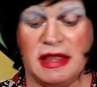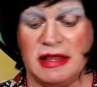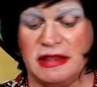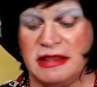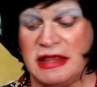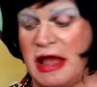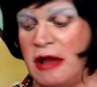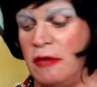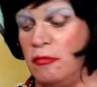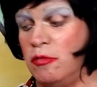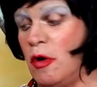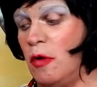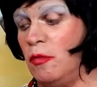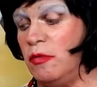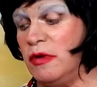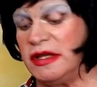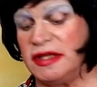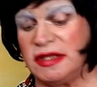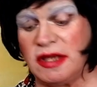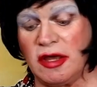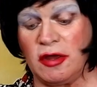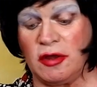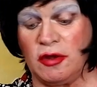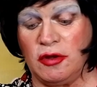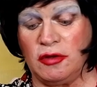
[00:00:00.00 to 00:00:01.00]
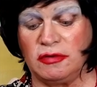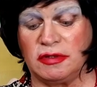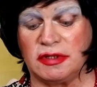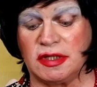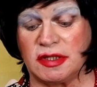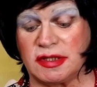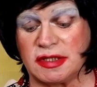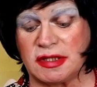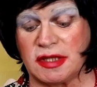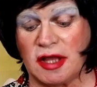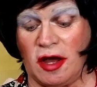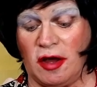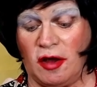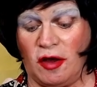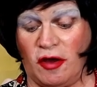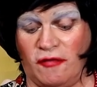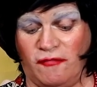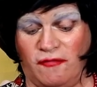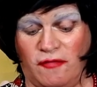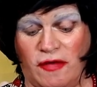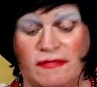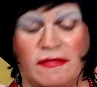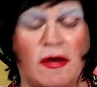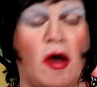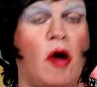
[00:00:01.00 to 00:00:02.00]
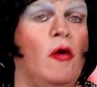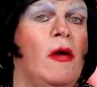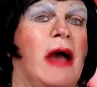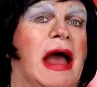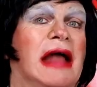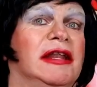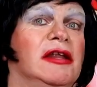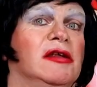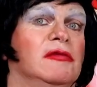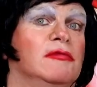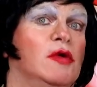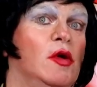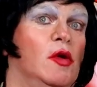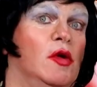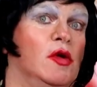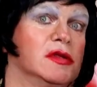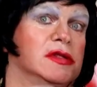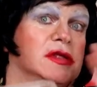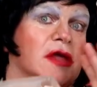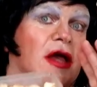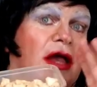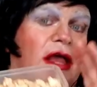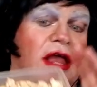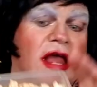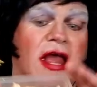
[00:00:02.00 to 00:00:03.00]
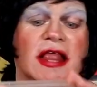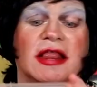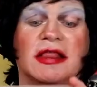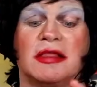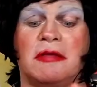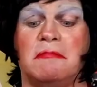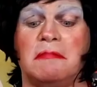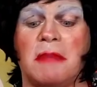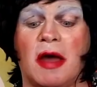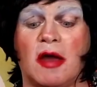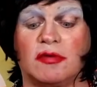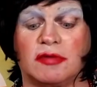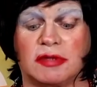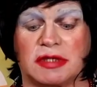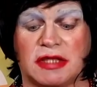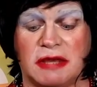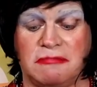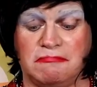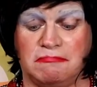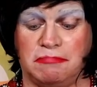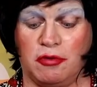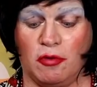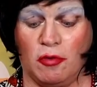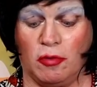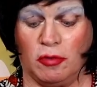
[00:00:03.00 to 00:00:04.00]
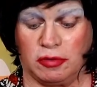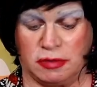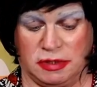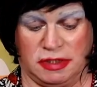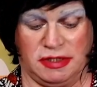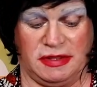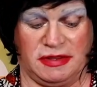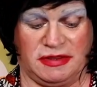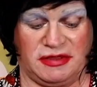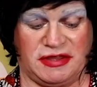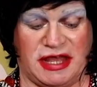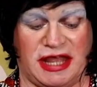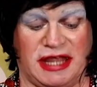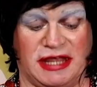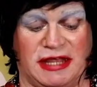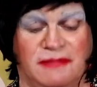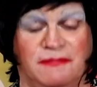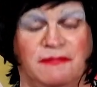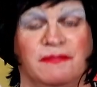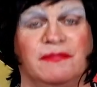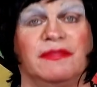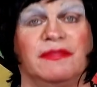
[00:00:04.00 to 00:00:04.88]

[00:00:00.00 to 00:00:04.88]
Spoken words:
Now what we do to start off with, oh, and of course the most important thing,